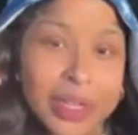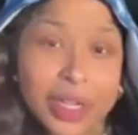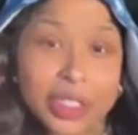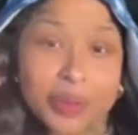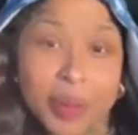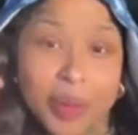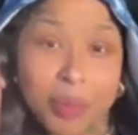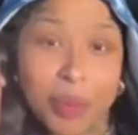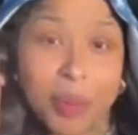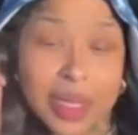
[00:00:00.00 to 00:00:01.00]
y'all need to
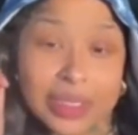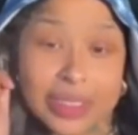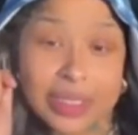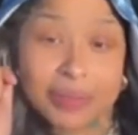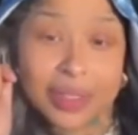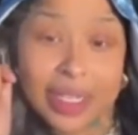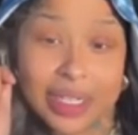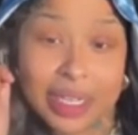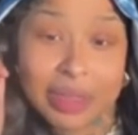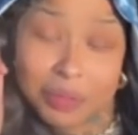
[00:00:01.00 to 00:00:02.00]
spread more positivity
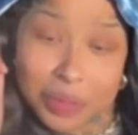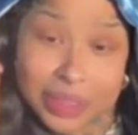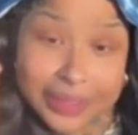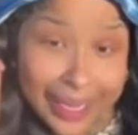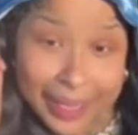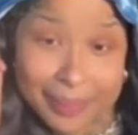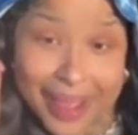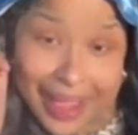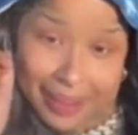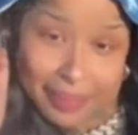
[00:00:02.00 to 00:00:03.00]
and love on this damn
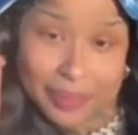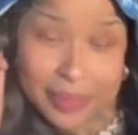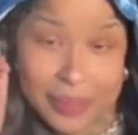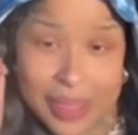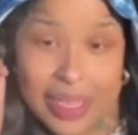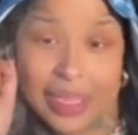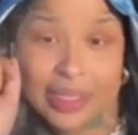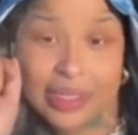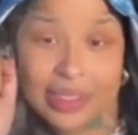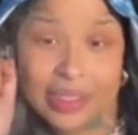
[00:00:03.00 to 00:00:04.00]
app,
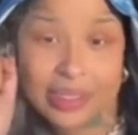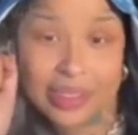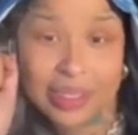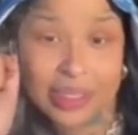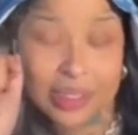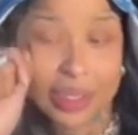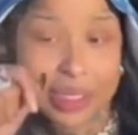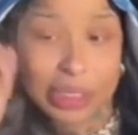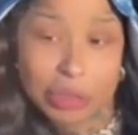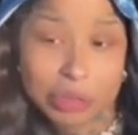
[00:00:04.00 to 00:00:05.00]
okay?
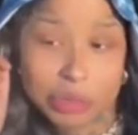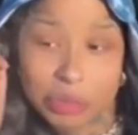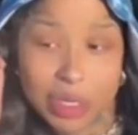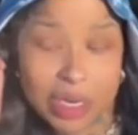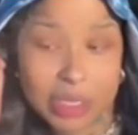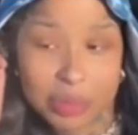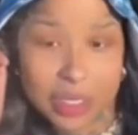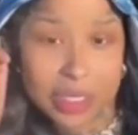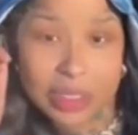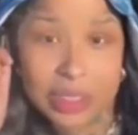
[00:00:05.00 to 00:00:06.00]
Y'all get a little too carried
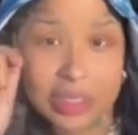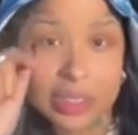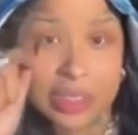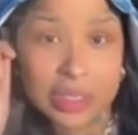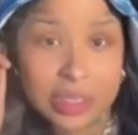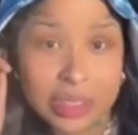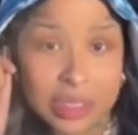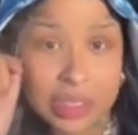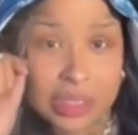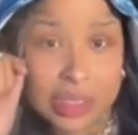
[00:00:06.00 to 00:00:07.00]
away
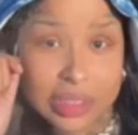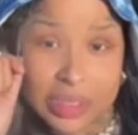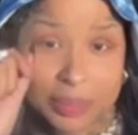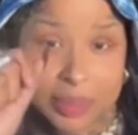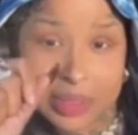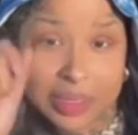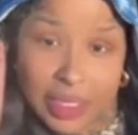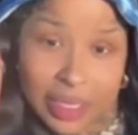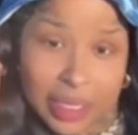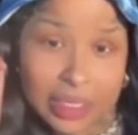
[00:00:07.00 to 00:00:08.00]
because this shit be
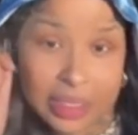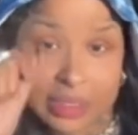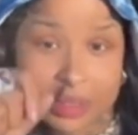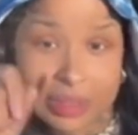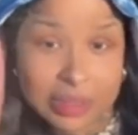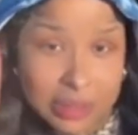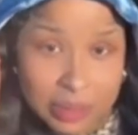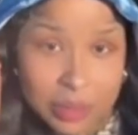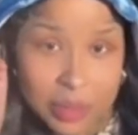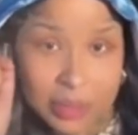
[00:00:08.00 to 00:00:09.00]
saying, like,
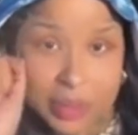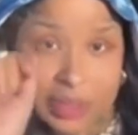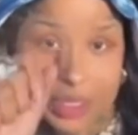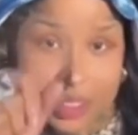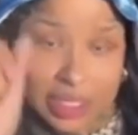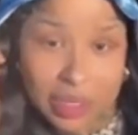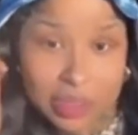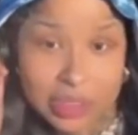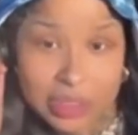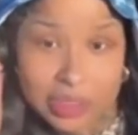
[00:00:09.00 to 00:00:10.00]
what it be saying,
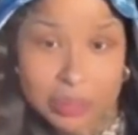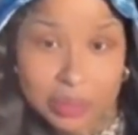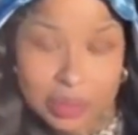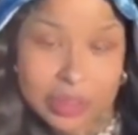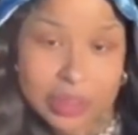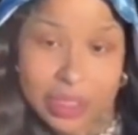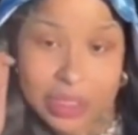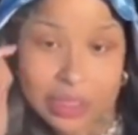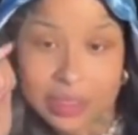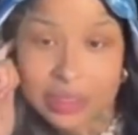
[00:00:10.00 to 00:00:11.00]
like, all these numbers,
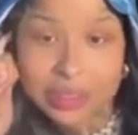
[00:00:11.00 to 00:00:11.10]
like,